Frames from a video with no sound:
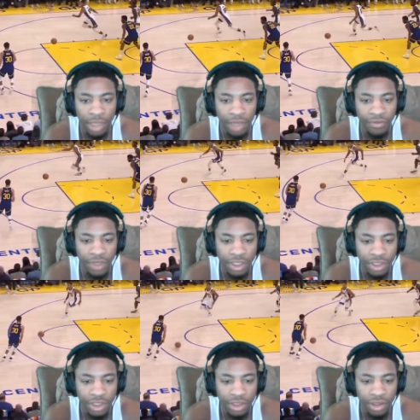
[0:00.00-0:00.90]
He
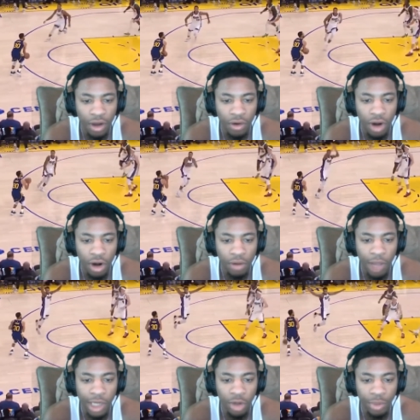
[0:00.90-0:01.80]
finished. Oh, Curry
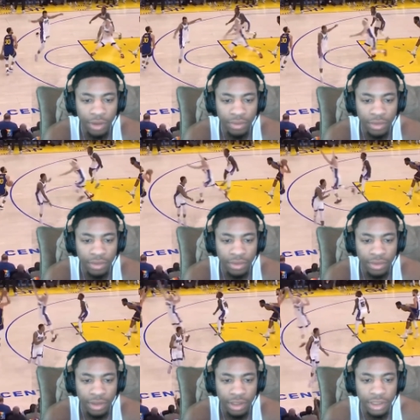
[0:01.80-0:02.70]
wide open.
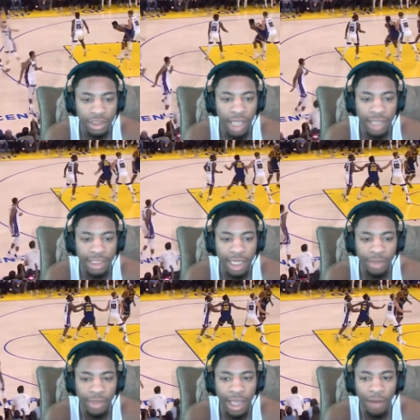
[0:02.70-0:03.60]
Side
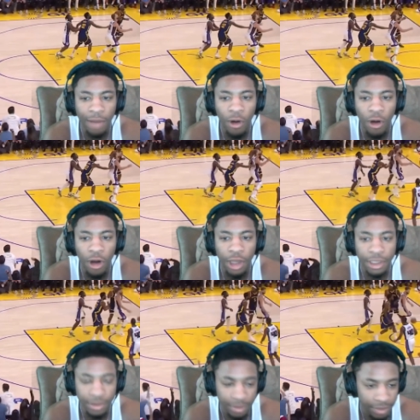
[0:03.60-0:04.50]
step and
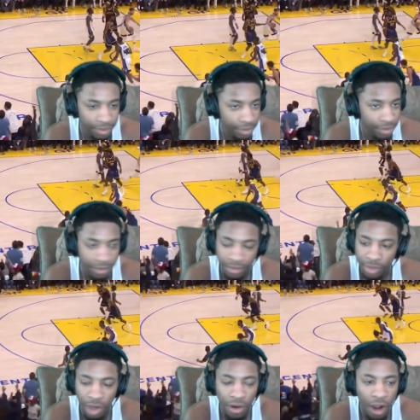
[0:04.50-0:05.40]
one.
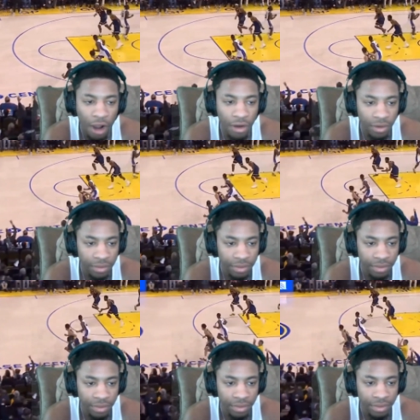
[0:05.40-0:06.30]
No call.
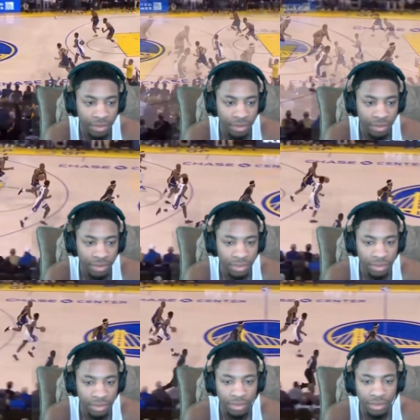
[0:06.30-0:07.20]
Here
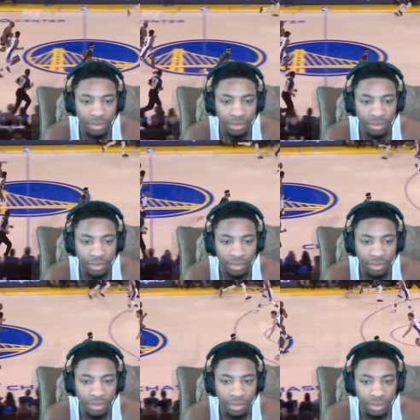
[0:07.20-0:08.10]
comes Chris Paul
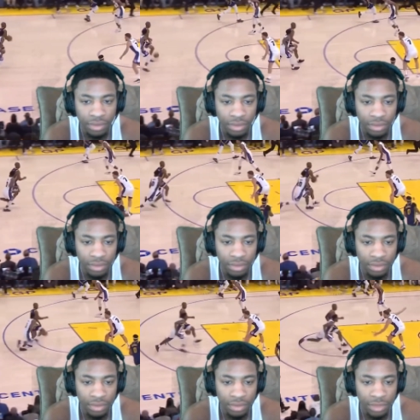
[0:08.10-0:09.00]
running with
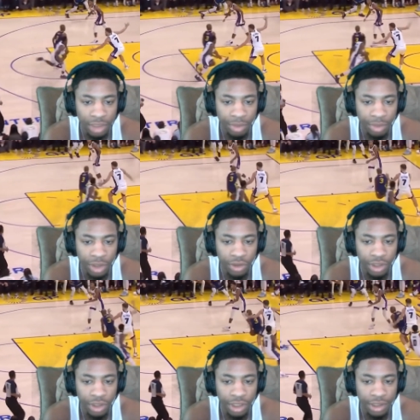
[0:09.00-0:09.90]
friends.
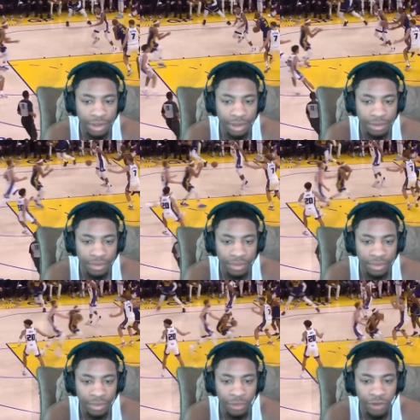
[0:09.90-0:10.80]
CP3.
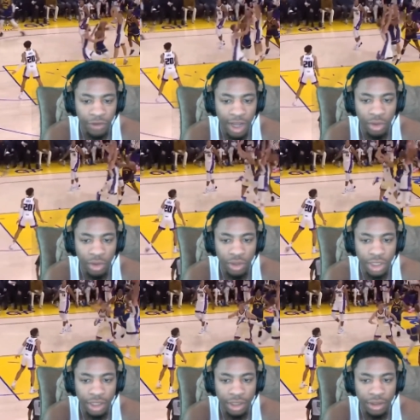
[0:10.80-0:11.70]
Lon
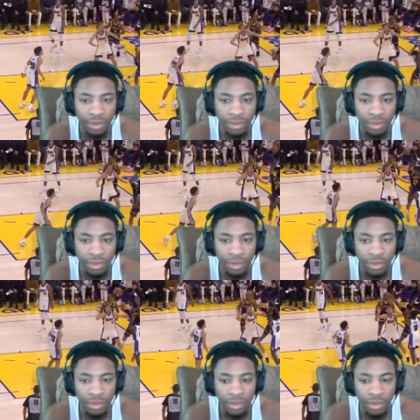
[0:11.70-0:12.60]
Moody.
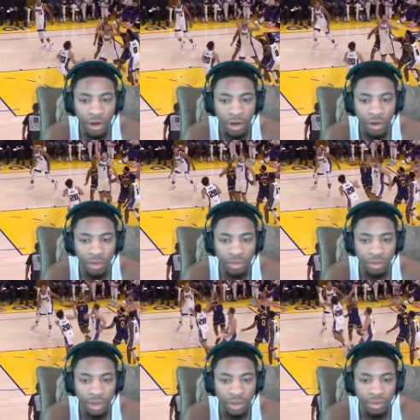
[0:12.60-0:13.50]

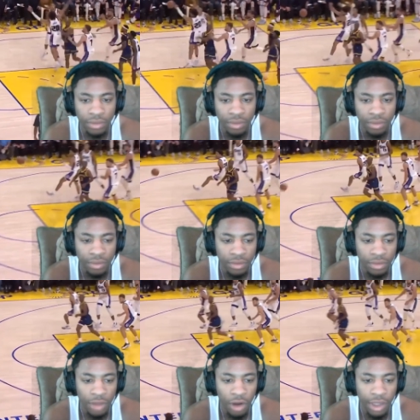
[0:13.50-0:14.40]
Oh.
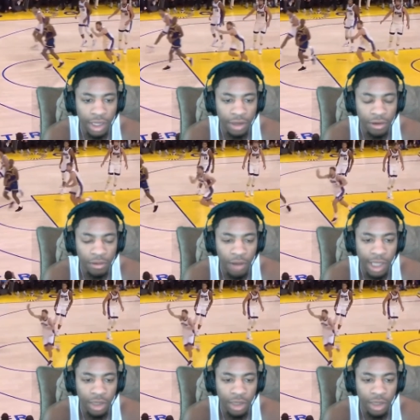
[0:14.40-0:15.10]
Oh yeah. Wide